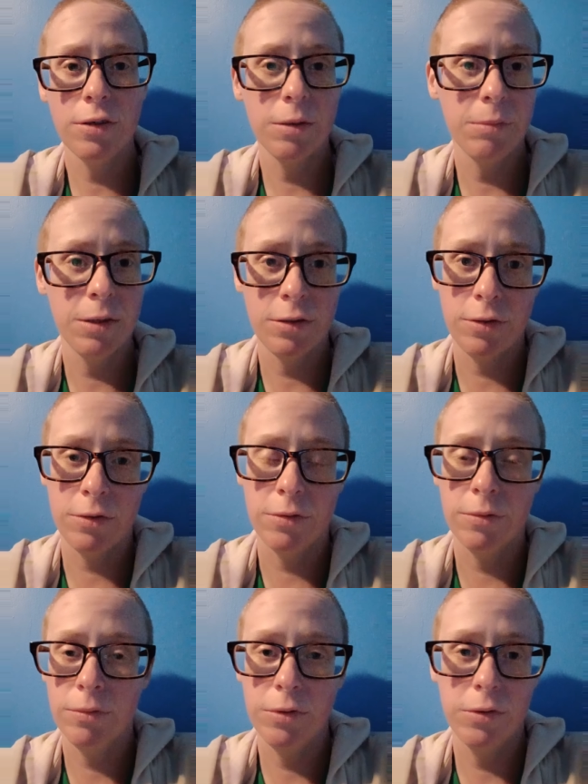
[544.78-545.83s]
and mental.
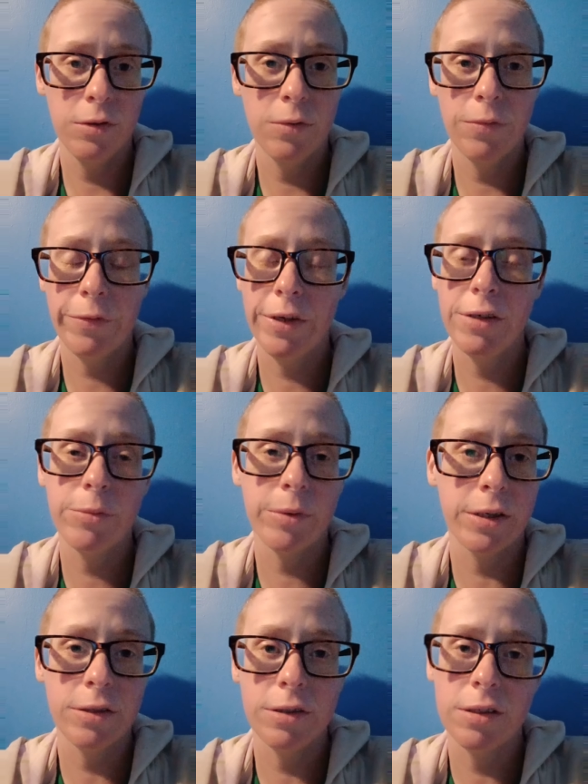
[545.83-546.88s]
You know, find a
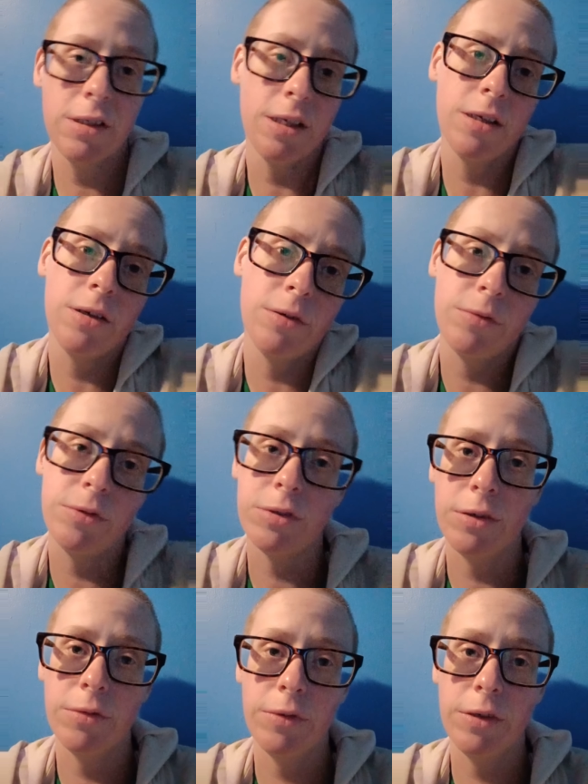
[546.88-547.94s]
way to take care of
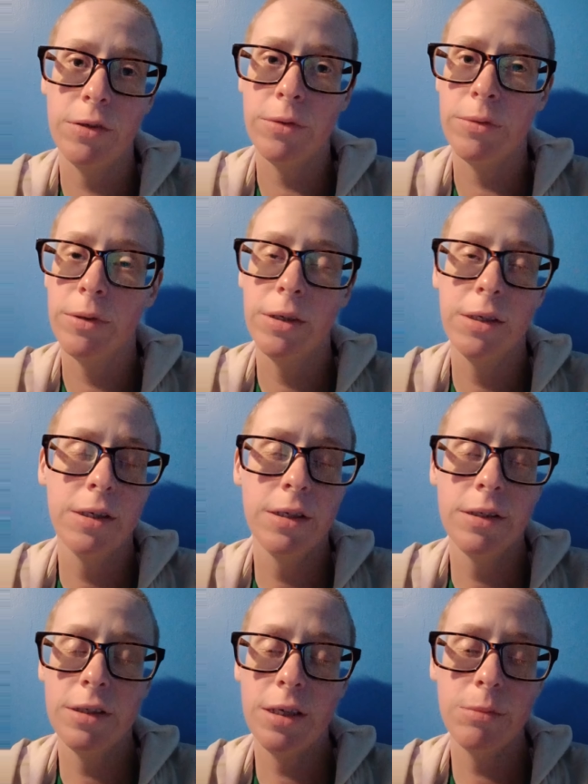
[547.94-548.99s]
yourself. I know
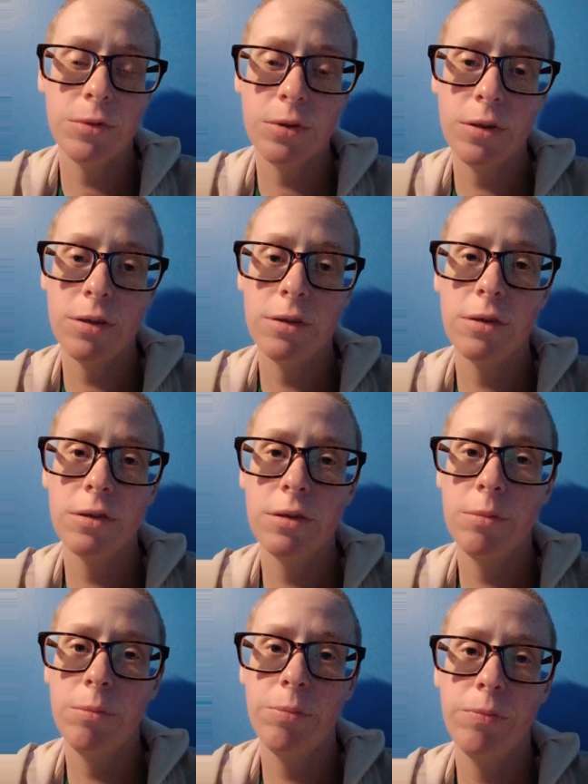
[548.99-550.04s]
times are hard
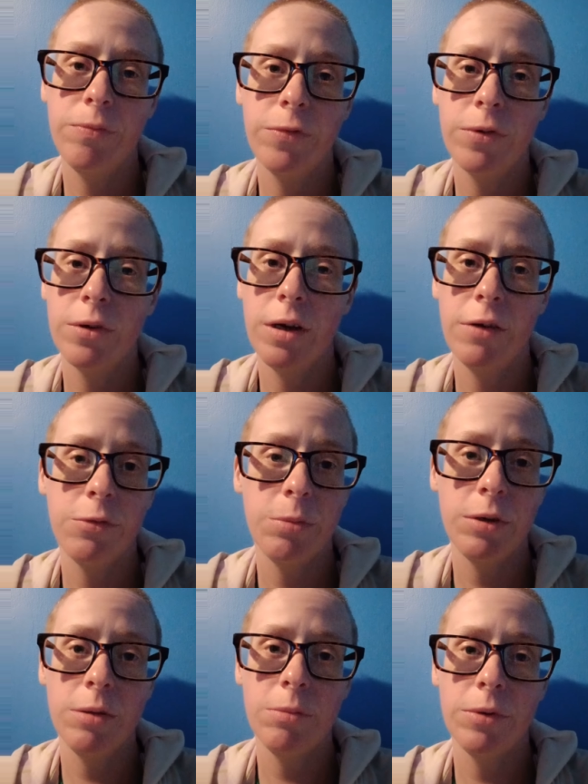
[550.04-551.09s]
for
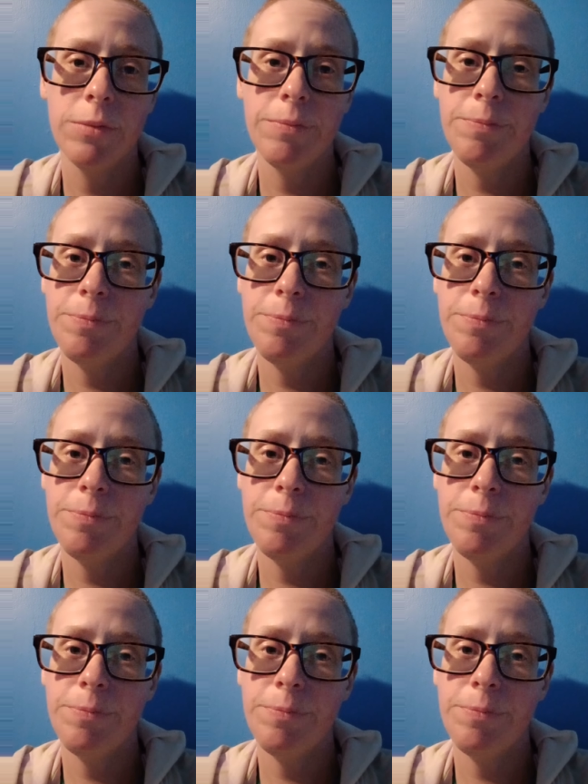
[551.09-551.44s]
everybody, but